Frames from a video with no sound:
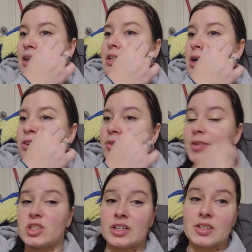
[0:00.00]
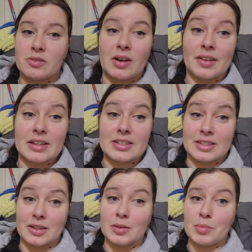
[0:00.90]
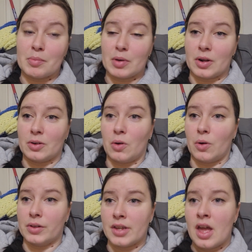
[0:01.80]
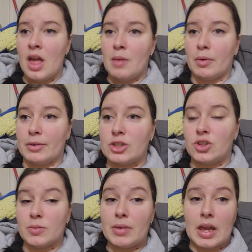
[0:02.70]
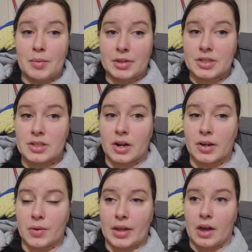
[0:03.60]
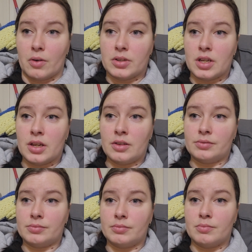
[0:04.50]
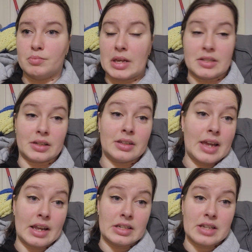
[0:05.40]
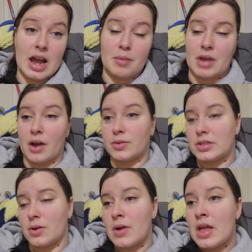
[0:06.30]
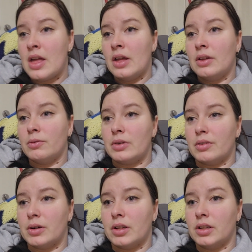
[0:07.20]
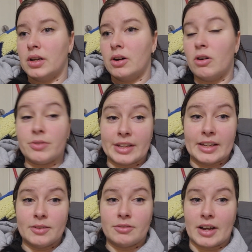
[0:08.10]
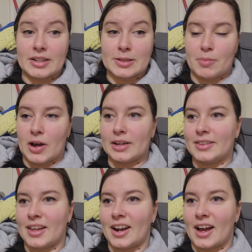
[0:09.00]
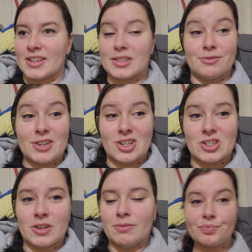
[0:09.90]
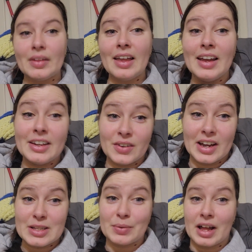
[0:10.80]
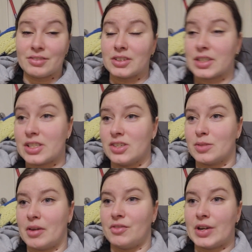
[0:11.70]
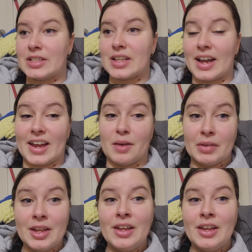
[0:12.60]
So for fishing so far, that's still been put on hold, but we should be able to start going out basically any time now. So we will hopefully find a spot that has some fish. And you guys will have to excuse my voice. I am